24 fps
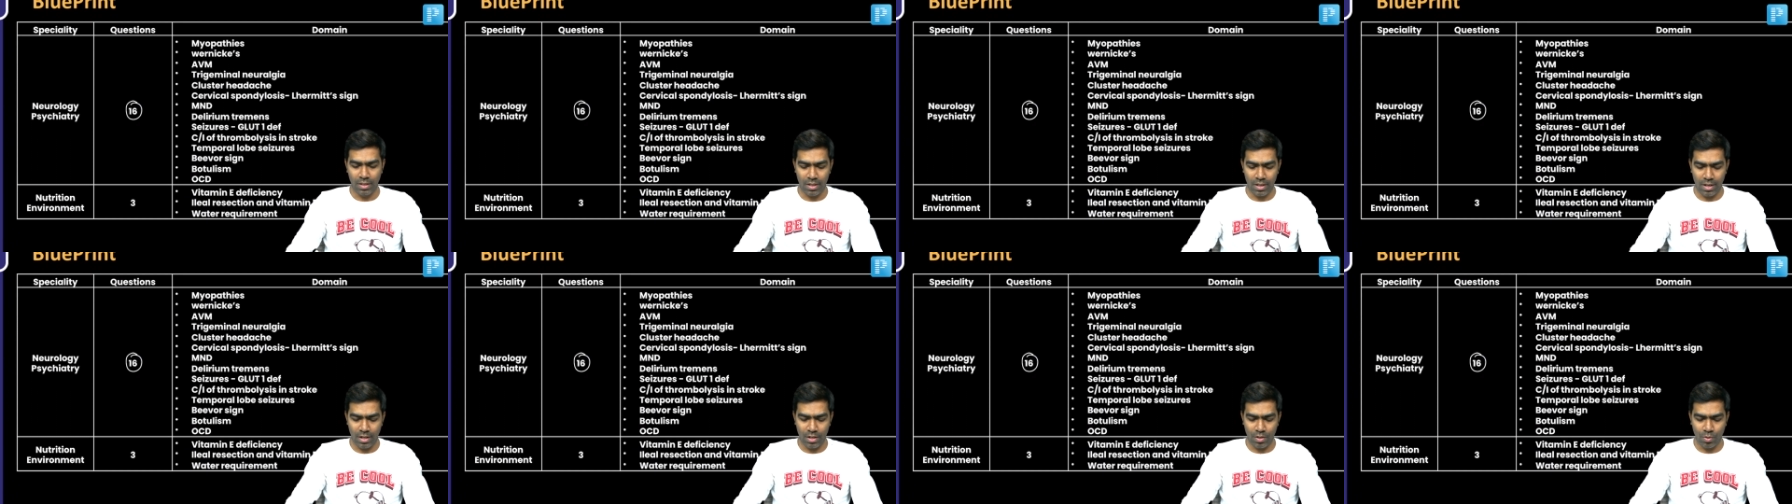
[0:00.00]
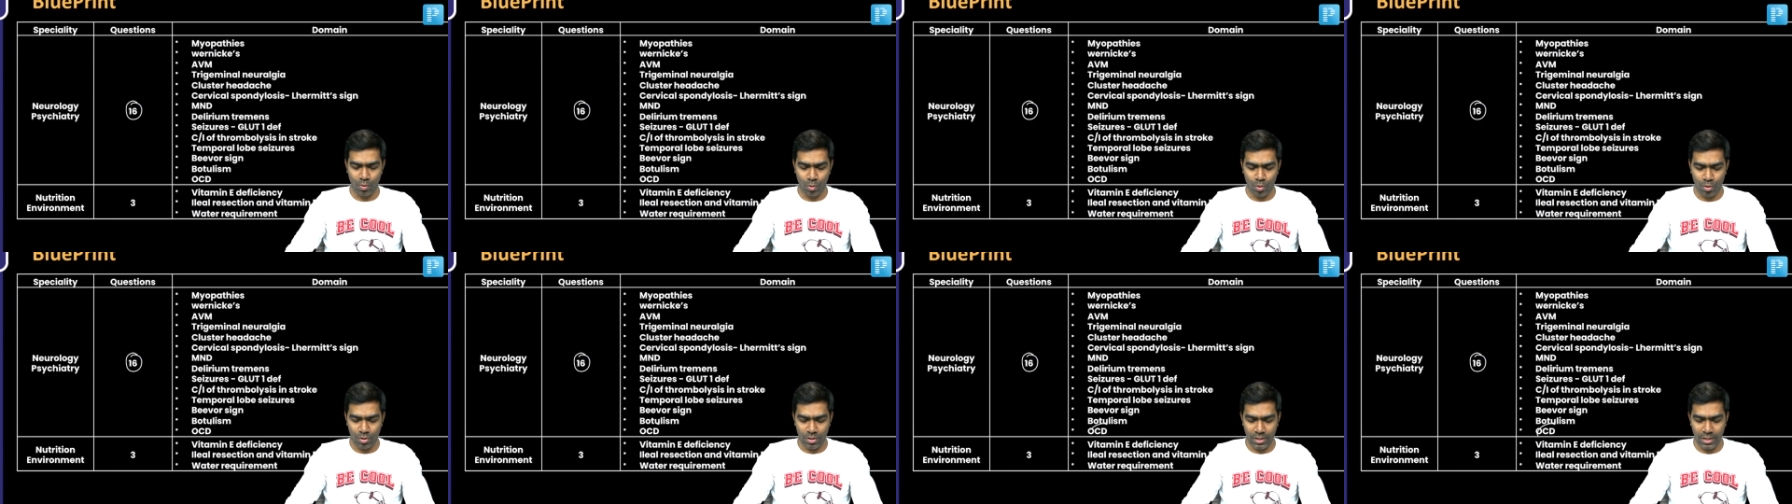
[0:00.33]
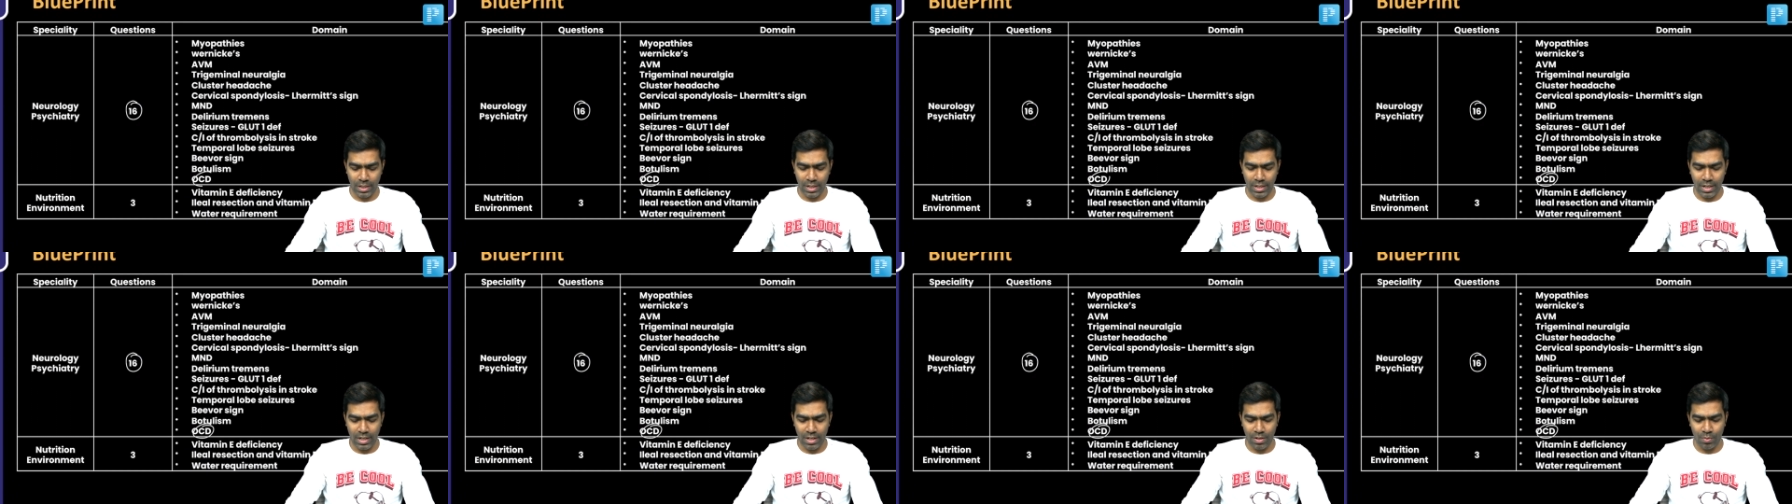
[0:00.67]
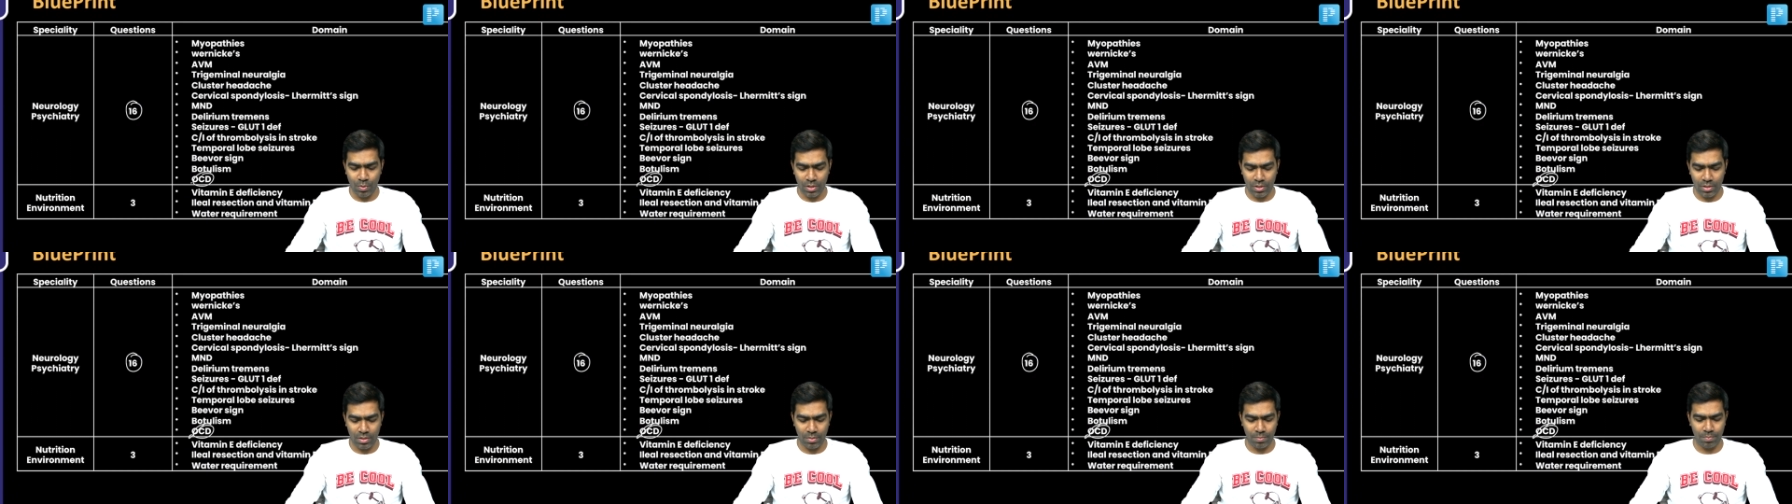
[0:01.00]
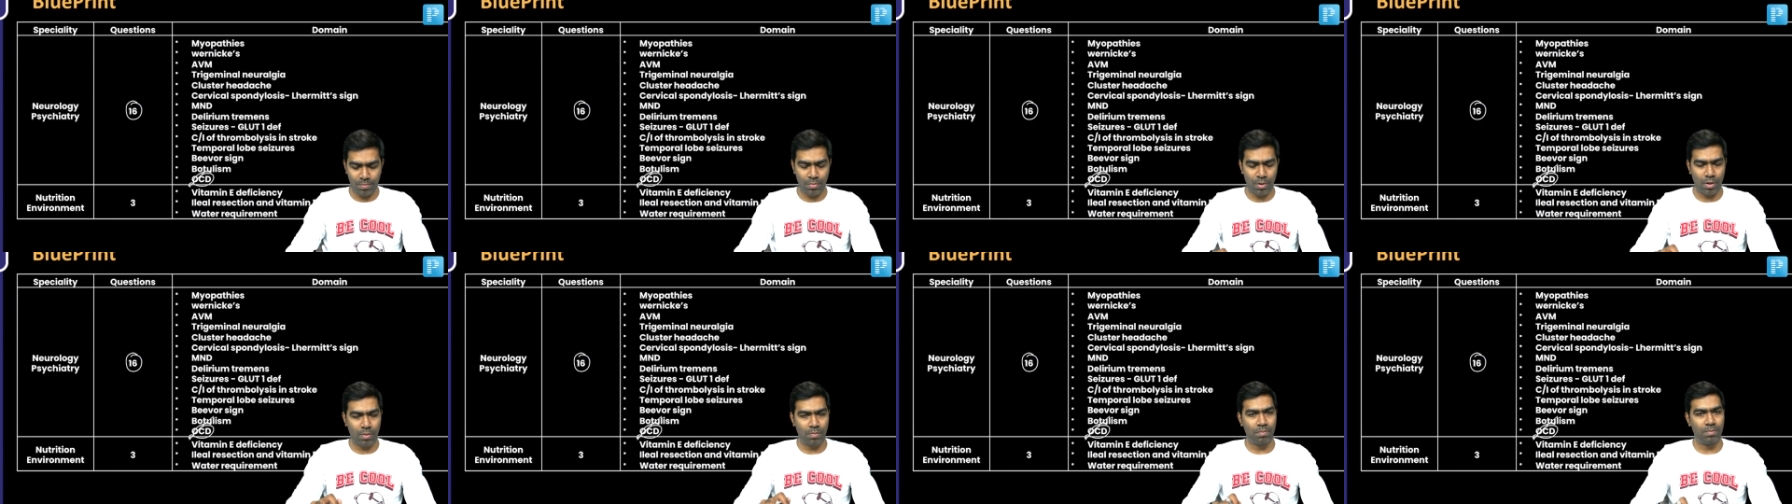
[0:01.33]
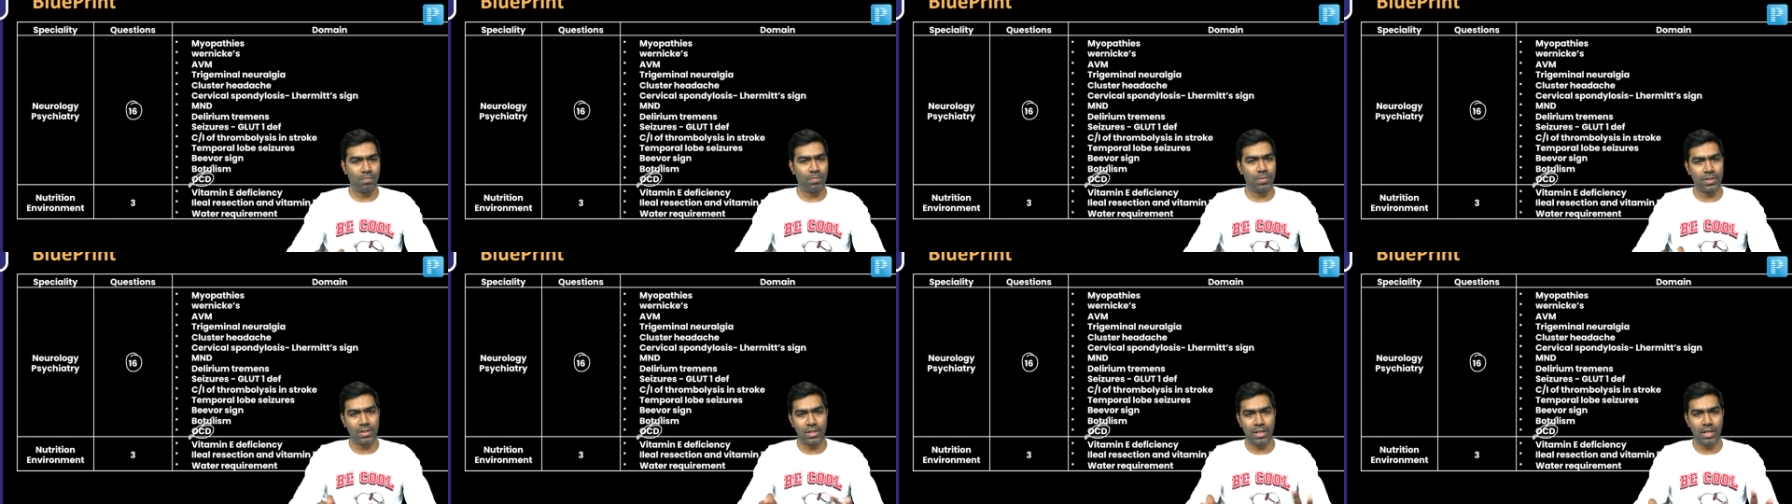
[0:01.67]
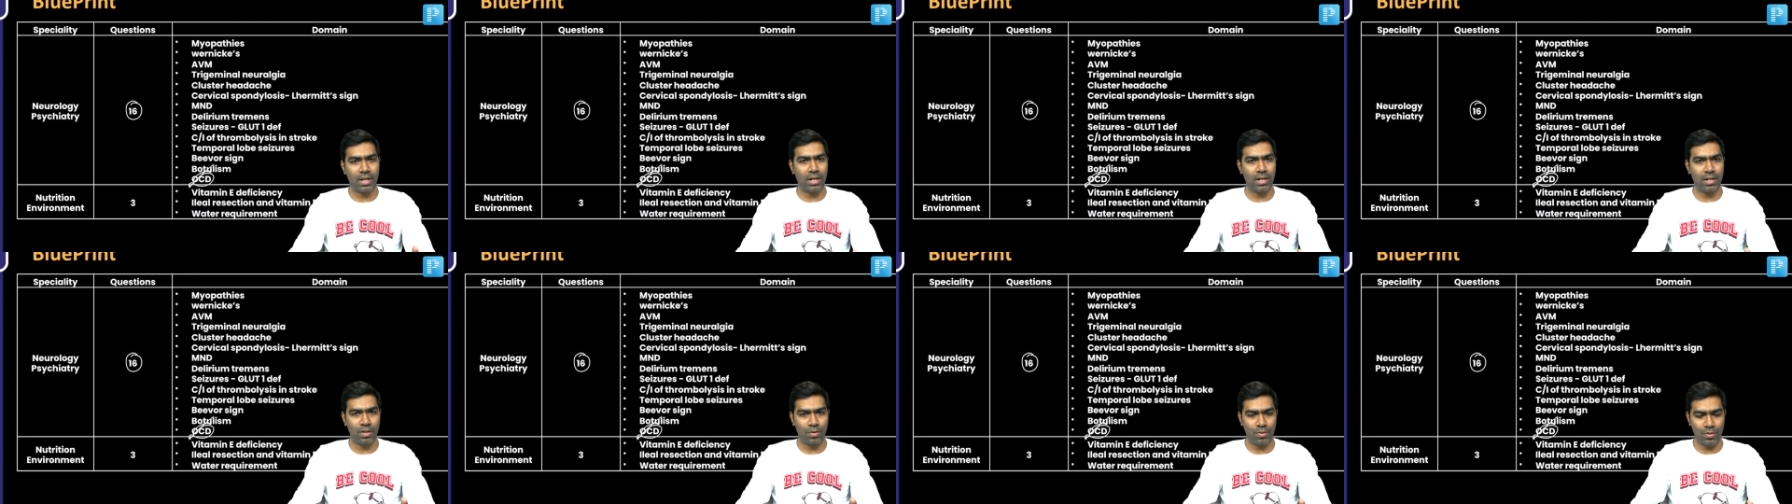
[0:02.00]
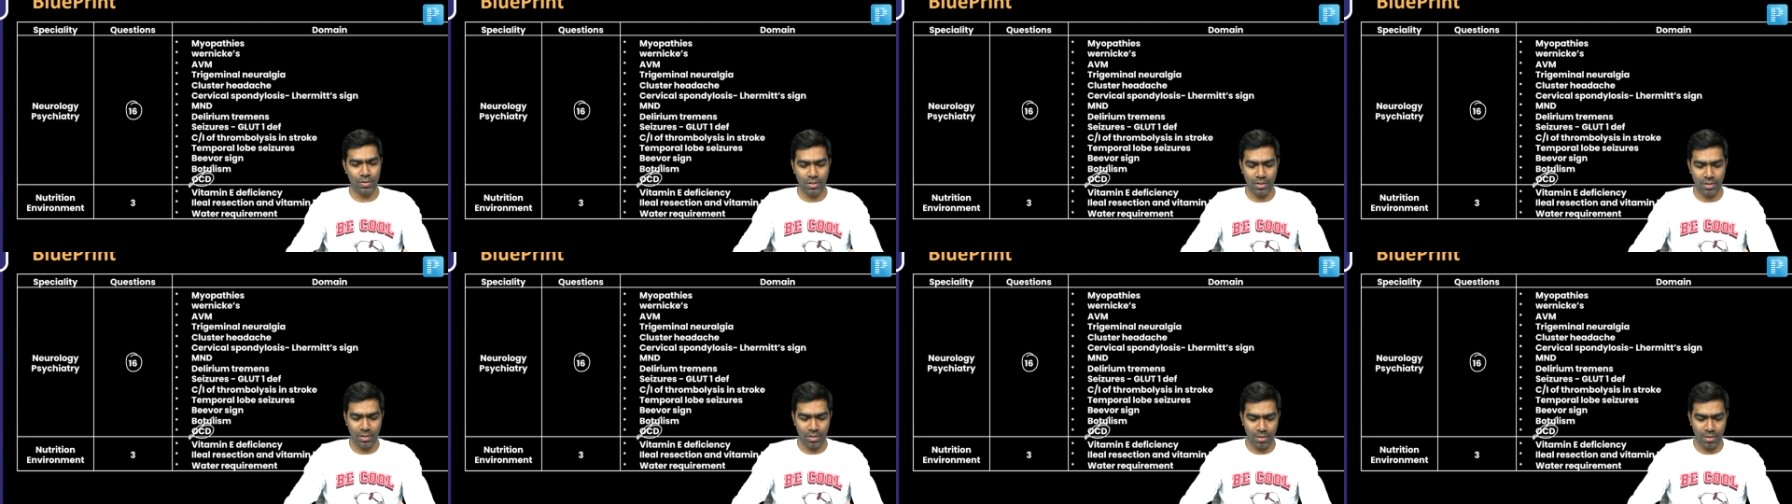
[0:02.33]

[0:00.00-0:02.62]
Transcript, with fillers: and OCD was the proper psychiatric question,